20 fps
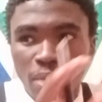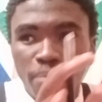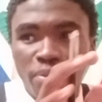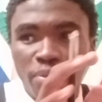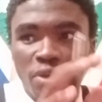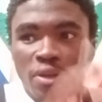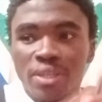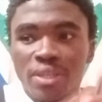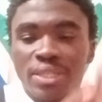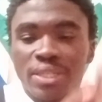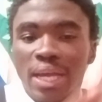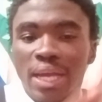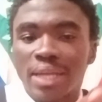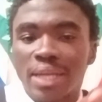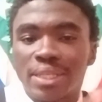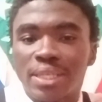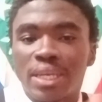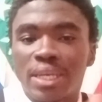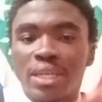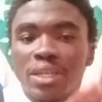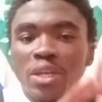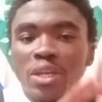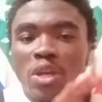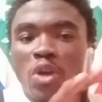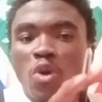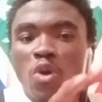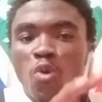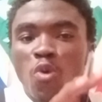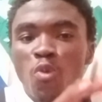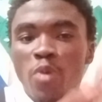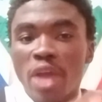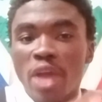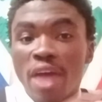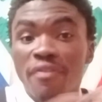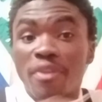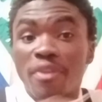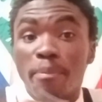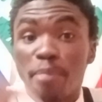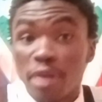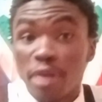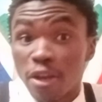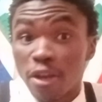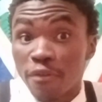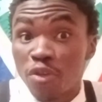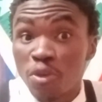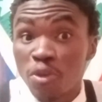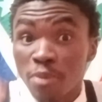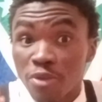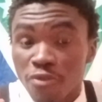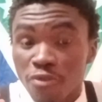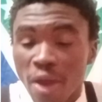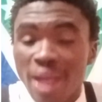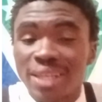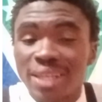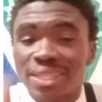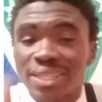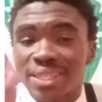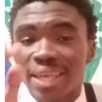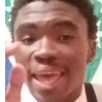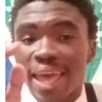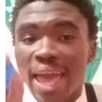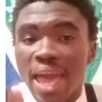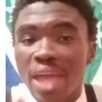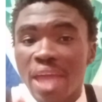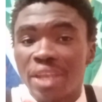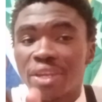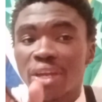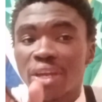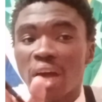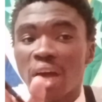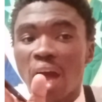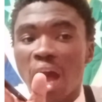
Because, like I said, we have the Bill of Human Rights, and